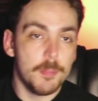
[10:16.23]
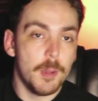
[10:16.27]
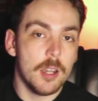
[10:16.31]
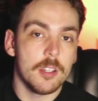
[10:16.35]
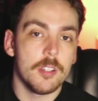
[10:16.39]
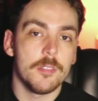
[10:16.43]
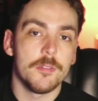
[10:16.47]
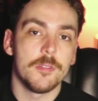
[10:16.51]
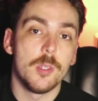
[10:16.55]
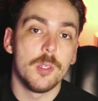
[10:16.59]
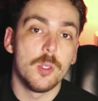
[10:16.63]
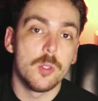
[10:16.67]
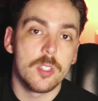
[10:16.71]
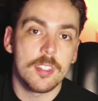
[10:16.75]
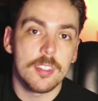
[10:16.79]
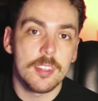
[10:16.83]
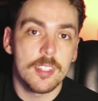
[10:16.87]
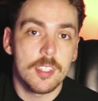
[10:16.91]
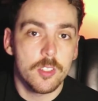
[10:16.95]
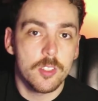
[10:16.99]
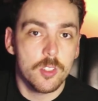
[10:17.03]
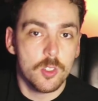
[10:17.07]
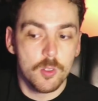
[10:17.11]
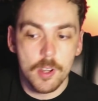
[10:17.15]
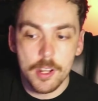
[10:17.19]
part of using
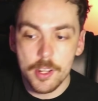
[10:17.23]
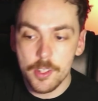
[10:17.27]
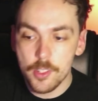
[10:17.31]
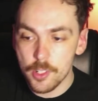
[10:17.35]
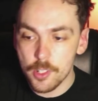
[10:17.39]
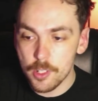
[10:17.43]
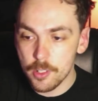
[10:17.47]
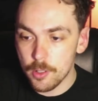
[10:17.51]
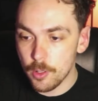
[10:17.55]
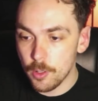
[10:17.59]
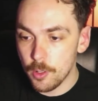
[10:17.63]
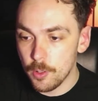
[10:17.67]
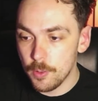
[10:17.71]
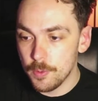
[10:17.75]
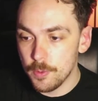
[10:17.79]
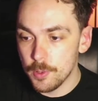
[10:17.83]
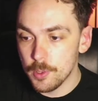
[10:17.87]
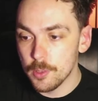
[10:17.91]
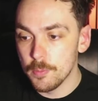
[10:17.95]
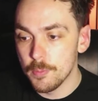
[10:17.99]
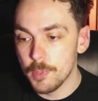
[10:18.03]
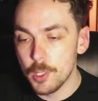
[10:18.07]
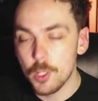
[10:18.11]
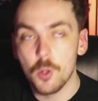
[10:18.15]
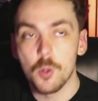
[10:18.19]
this stranger
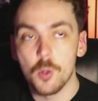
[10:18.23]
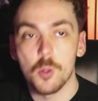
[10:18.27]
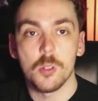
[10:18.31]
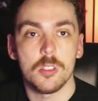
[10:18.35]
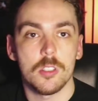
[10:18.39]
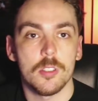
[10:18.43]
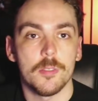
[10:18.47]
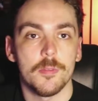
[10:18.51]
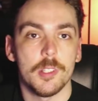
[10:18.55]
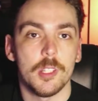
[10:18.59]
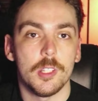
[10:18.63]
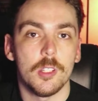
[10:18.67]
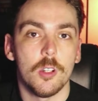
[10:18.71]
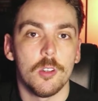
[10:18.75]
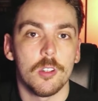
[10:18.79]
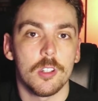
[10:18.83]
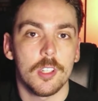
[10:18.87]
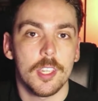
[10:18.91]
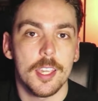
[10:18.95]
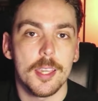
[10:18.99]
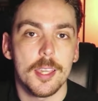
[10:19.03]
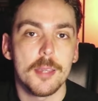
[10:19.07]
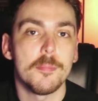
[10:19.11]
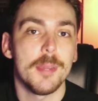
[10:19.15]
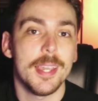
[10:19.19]
over the course of a long
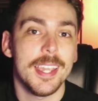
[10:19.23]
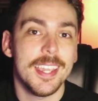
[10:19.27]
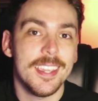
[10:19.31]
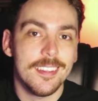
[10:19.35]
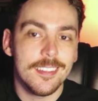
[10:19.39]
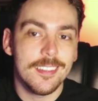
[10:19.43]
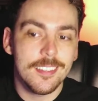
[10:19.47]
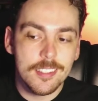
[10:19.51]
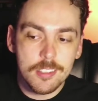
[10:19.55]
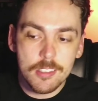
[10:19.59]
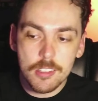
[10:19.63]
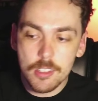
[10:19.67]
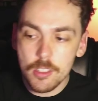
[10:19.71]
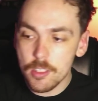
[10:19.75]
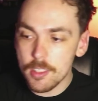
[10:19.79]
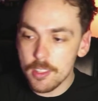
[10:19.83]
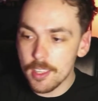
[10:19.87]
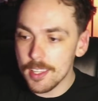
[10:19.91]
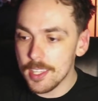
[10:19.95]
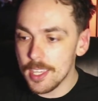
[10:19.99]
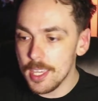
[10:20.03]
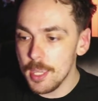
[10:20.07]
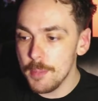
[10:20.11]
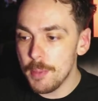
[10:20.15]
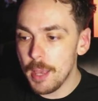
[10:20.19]
campaign is that you
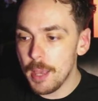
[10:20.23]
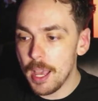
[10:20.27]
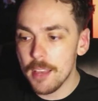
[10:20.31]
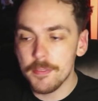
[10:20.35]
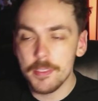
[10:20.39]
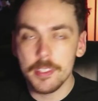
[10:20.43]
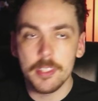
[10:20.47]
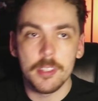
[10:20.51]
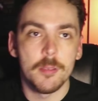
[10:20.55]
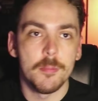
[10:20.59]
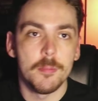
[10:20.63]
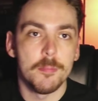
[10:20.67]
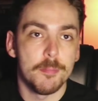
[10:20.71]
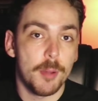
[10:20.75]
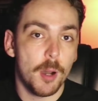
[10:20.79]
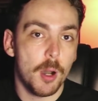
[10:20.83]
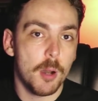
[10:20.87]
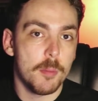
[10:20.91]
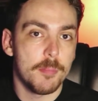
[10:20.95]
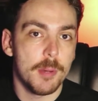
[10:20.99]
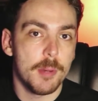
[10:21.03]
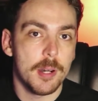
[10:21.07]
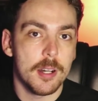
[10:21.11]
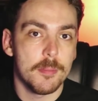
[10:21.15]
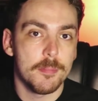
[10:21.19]
can keep having them
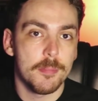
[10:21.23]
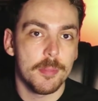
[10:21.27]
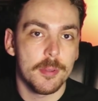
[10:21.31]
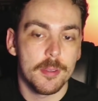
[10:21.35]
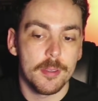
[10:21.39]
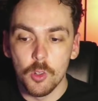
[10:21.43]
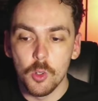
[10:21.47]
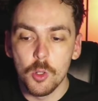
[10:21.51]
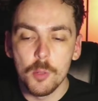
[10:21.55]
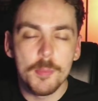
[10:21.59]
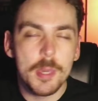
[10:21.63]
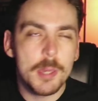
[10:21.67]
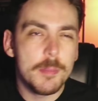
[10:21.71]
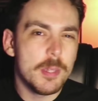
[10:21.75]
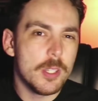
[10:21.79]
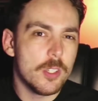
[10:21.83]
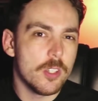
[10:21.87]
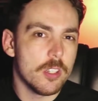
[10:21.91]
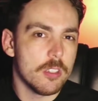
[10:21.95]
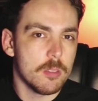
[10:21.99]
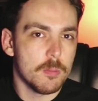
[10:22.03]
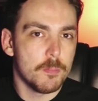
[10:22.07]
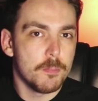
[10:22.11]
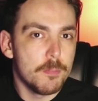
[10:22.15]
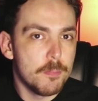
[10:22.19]
pop up, or maybe
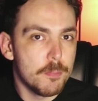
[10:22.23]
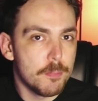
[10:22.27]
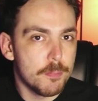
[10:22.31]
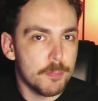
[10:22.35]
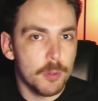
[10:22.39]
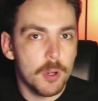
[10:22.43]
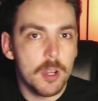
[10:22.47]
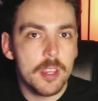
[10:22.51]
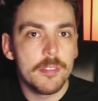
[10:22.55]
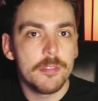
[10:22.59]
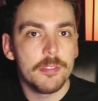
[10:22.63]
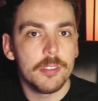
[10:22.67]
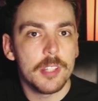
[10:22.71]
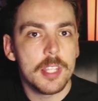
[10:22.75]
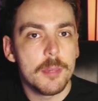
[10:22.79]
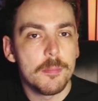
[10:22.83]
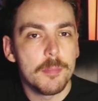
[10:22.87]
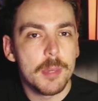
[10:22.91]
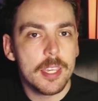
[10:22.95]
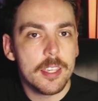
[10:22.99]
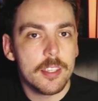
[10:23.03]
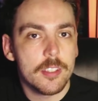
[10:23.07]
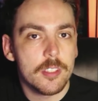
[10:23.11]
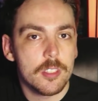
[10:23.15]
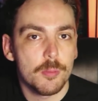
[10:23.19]
just briefly
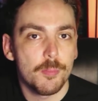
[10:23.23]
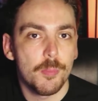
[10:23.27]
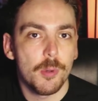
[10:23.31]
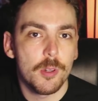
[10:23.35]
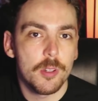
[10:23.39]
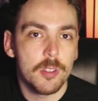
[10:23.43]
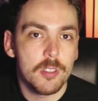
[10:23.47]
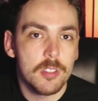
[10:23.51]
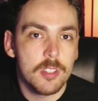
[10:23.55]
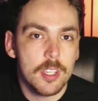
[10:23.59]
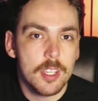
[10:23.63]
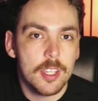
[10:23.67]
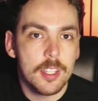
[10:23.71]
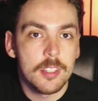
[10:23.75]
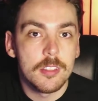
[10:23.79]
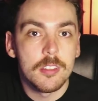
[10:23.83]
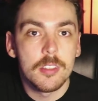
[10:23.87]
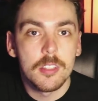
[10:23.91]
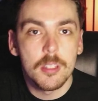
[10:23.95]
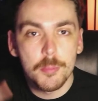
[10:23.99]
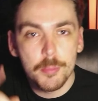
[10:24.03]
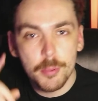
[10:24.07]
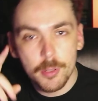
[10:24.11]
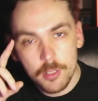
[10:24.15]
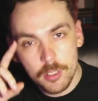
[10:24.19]
being spotted in
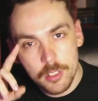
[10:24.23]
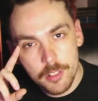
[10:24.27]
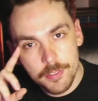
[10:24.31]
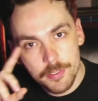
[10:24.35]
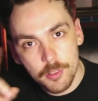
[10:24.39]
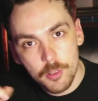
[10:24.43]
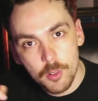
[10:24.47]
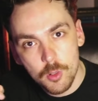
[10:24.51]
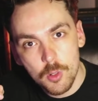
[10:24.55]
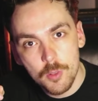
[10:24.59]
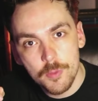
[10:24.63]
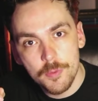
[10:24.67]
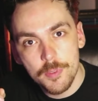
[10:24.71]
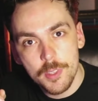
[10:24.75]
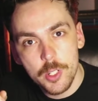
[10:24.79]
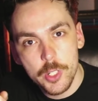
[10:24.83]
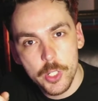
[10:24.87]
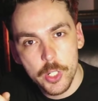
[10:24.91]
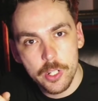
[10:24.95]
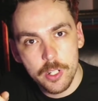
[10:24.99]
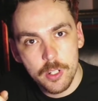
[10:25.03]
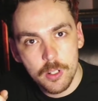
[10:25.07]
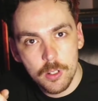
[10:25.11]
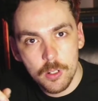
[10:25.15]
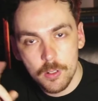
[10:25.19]
the peripheral
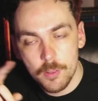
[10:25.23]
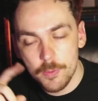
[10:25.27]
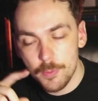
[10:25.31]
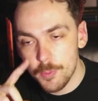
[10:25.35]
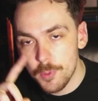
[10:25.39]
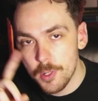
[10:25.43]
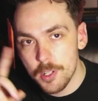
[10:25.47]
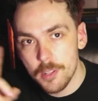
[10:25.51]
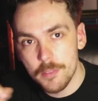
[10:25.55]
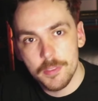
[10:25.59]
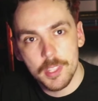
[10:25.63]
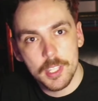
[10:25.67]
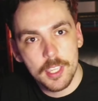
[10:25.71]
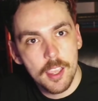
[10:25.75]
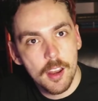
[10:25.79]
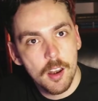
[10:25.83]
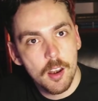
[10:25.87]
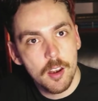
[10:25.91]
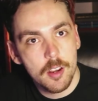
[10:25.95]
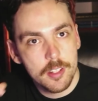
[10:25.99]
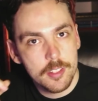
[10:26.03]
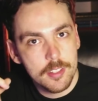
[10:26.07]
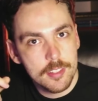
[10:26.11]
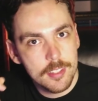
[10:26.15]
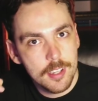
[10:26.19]
vision of one of the
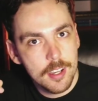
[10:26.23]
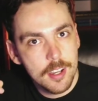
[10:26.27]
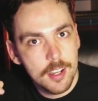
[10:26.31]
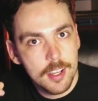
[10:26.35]
character's